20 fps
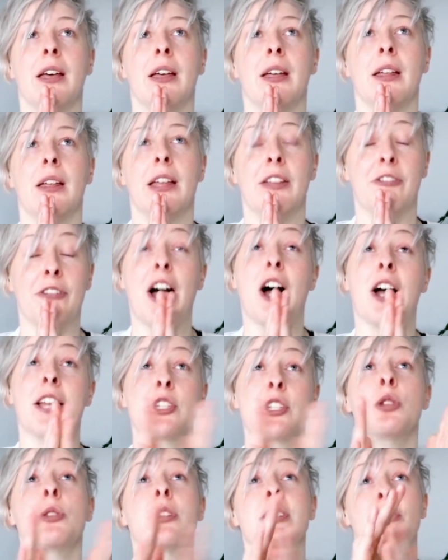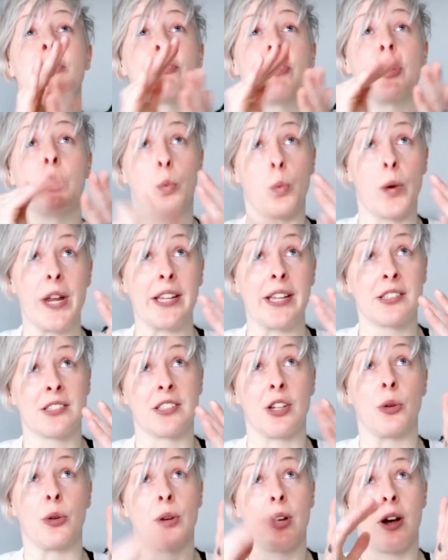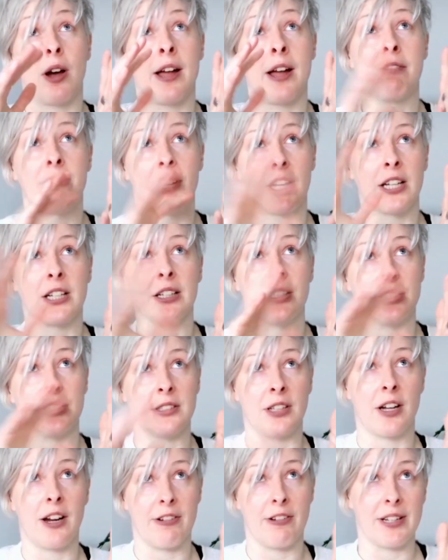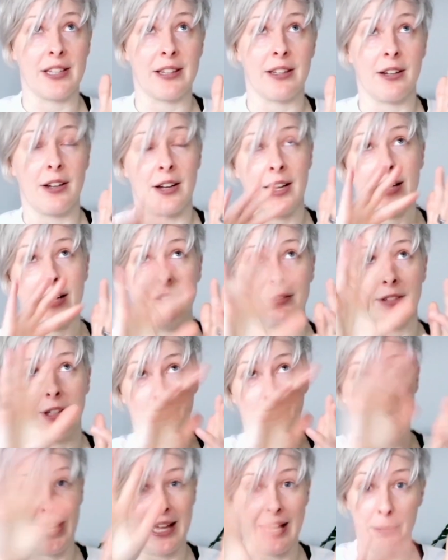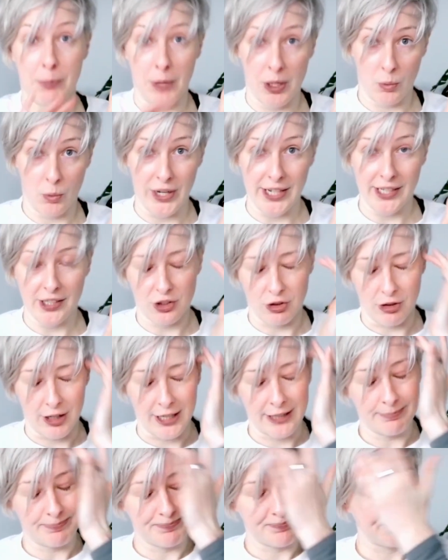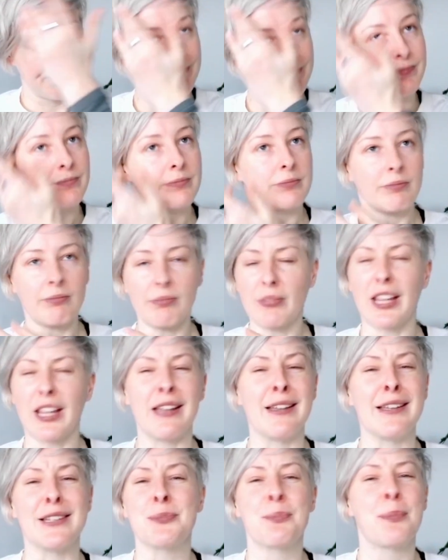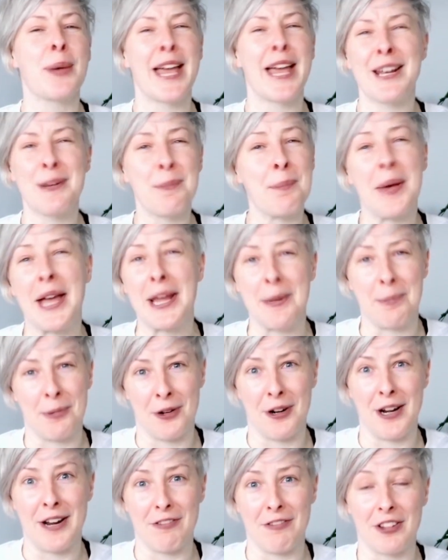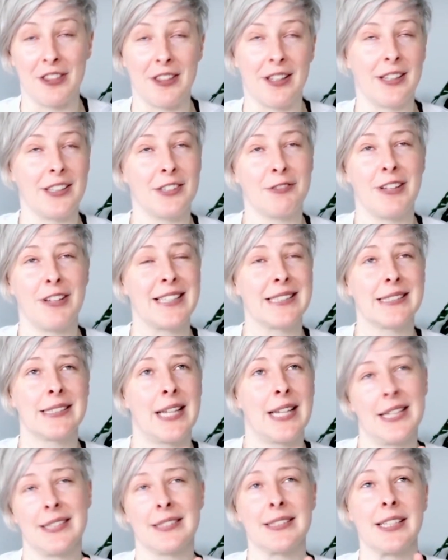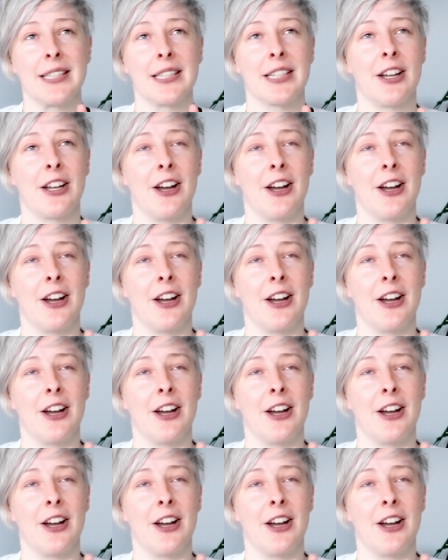In fact, I do this for the week. So I have like a diary that I plan my weeks, right? It's pen and paper and everything. It's fantastic.